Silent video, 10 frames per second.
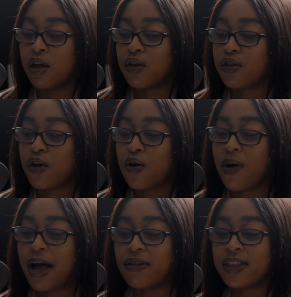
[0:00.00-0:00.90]

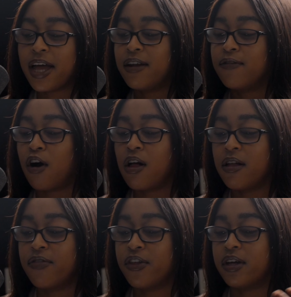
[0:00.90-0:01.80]
So outside of all
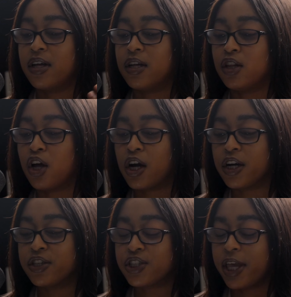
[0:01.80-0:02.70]
of the
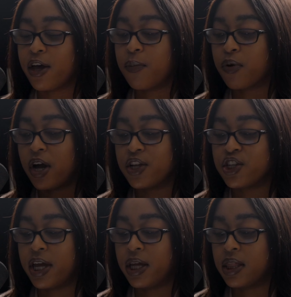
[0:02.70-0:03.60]
large scale
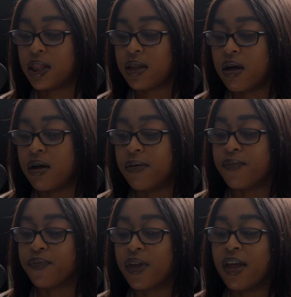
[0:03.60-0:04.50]
projects,
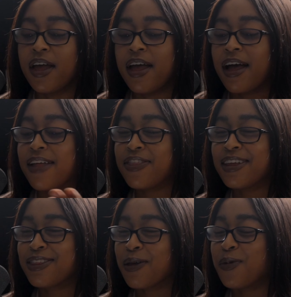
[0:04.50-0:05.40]
I
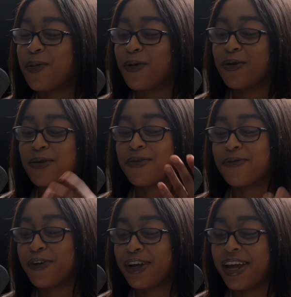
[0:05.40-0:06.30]
think some people
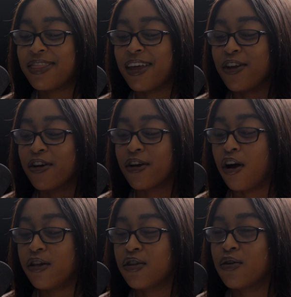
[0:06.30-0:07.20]
forget that you're
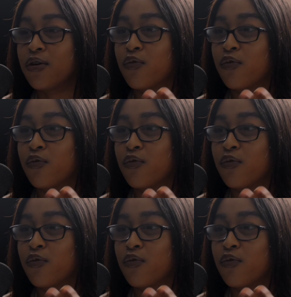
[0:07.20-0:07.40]
also a